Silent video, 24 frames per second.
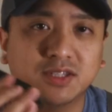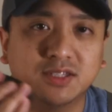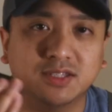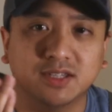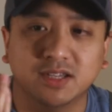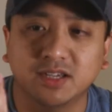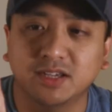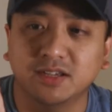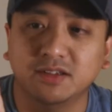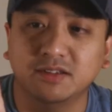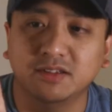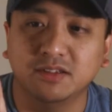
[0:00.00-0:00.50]
let's
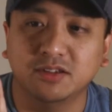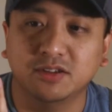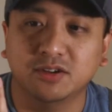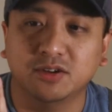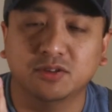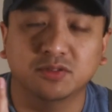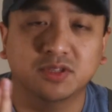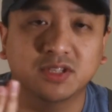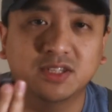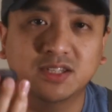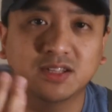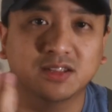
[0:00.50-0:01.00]
say,
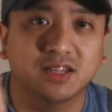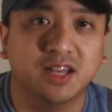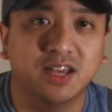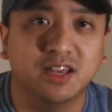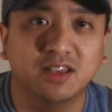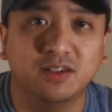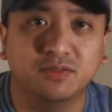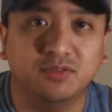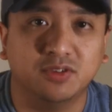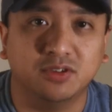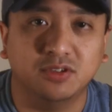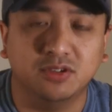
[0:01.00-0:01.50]
the
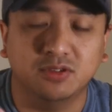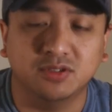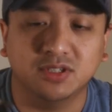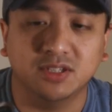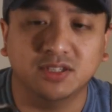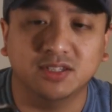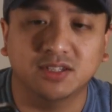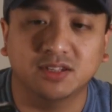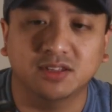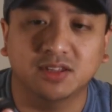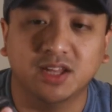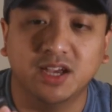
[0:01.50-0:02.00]
delay, if you're
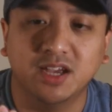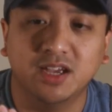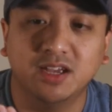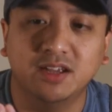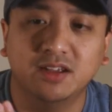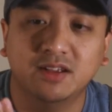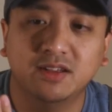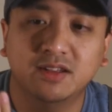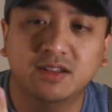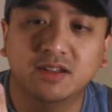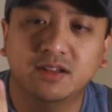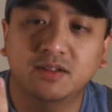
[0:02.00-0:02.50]
using
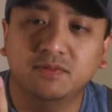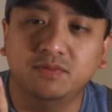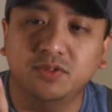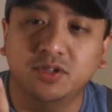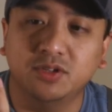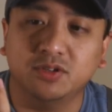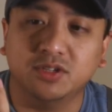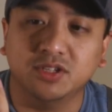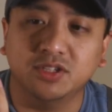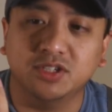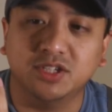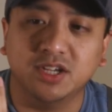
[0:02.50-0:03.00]
delay,
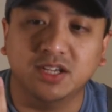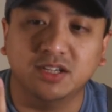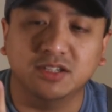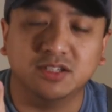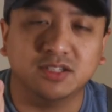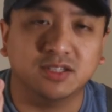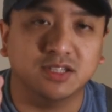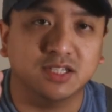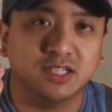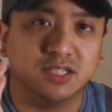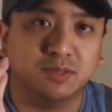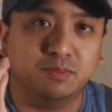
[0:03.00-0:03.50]
you can
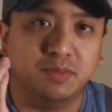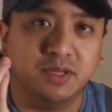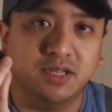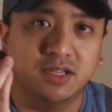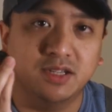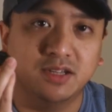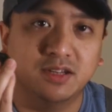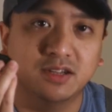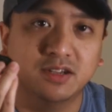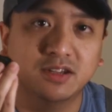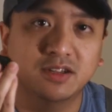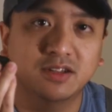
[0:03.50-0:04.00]
change the
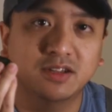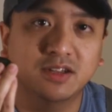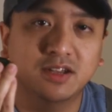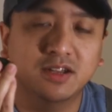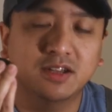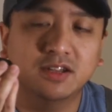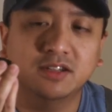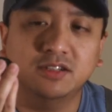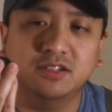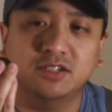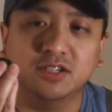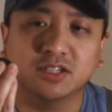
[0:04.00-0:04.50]
speed
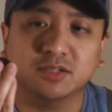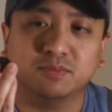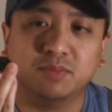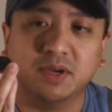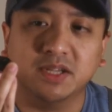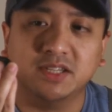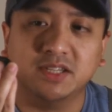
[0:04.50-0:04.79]
just